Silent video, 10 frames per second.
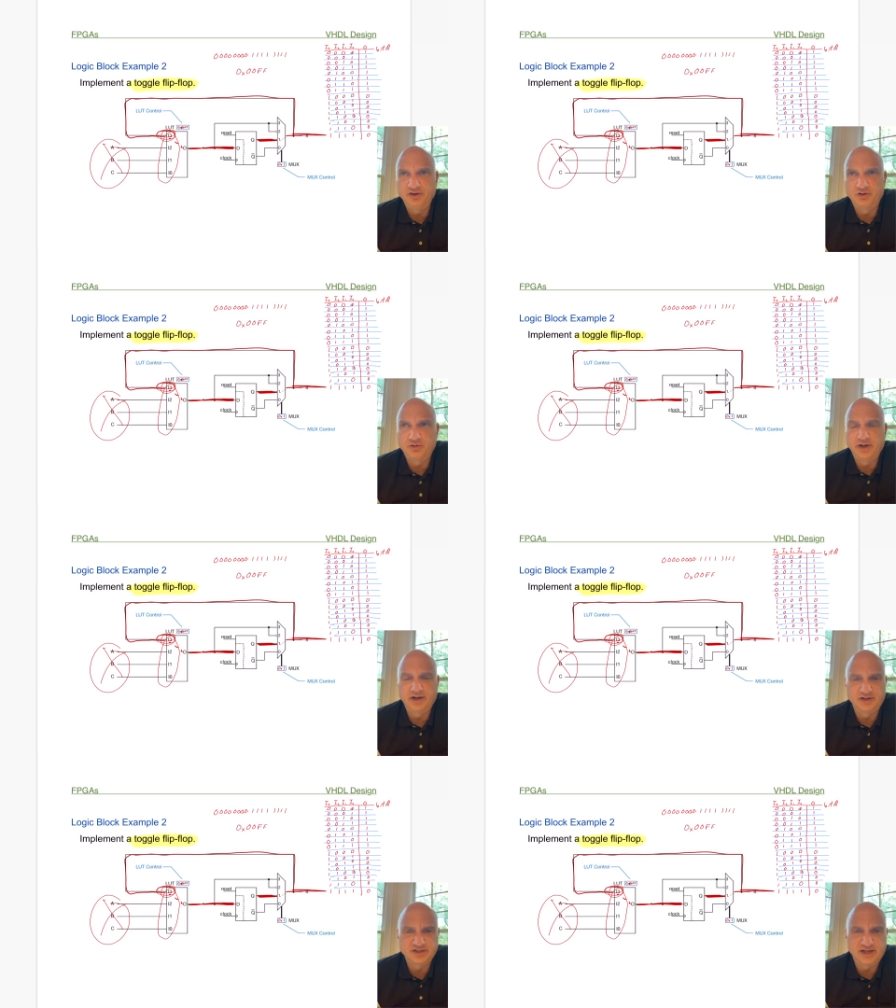
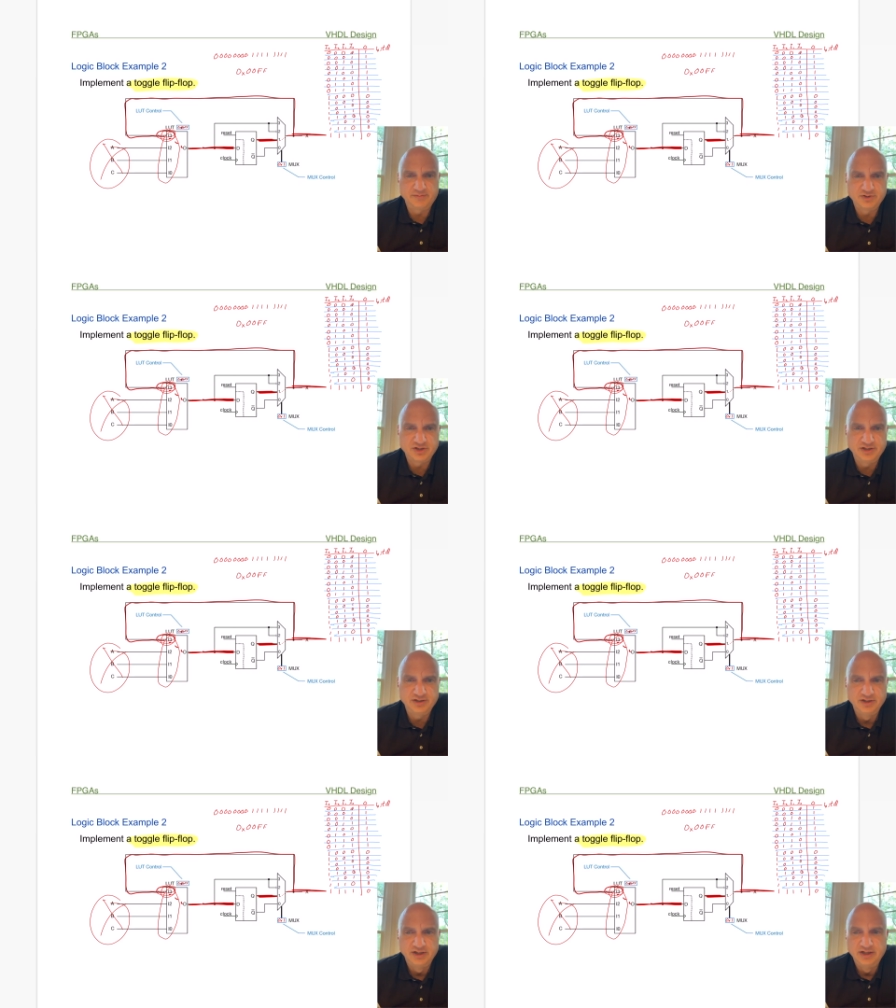creating a state
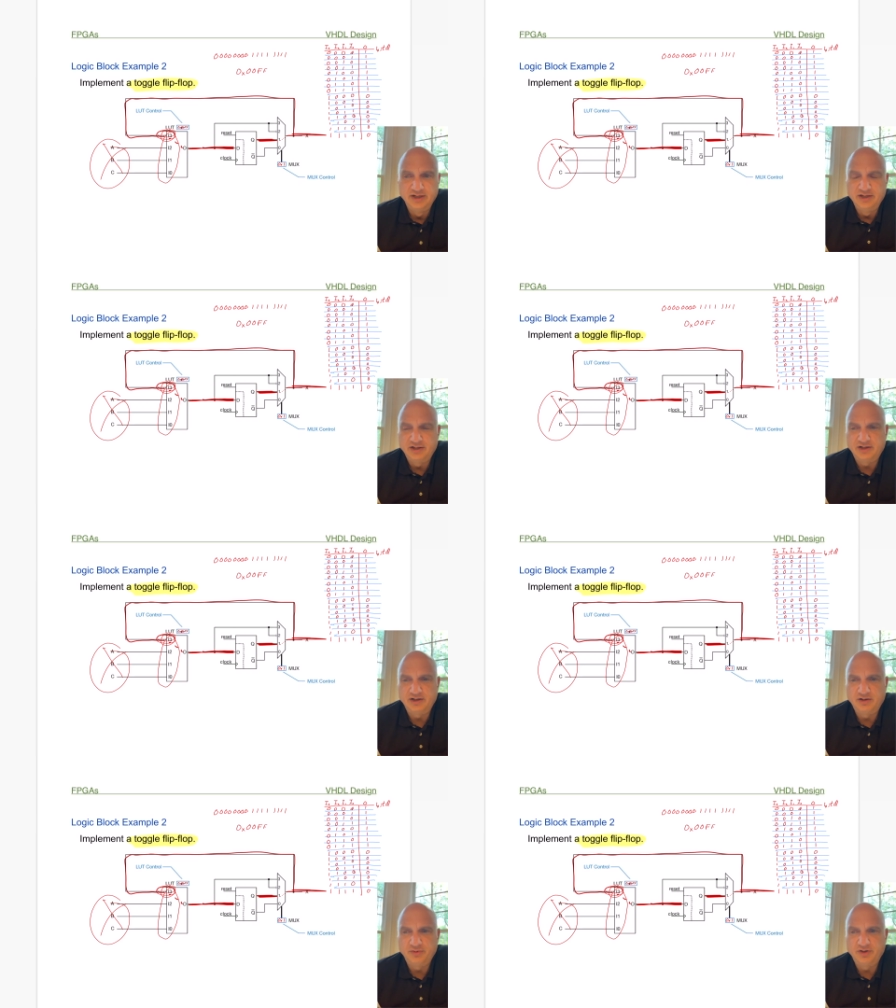machine
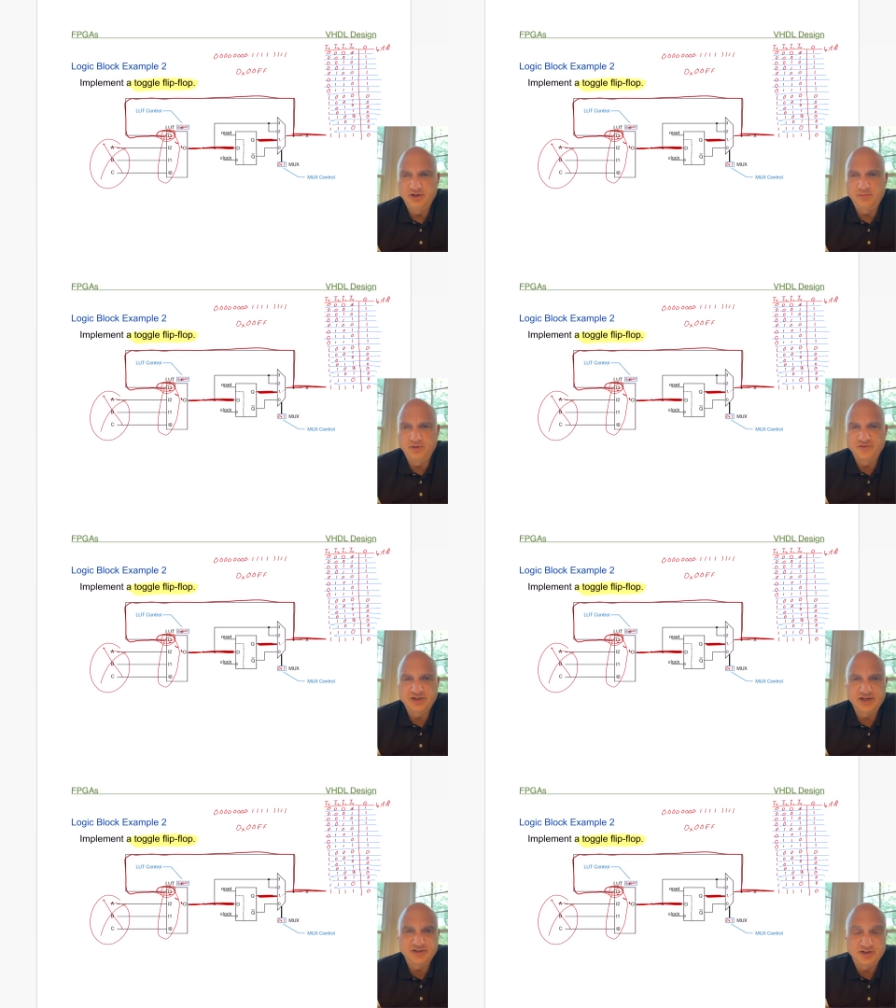with a number of states.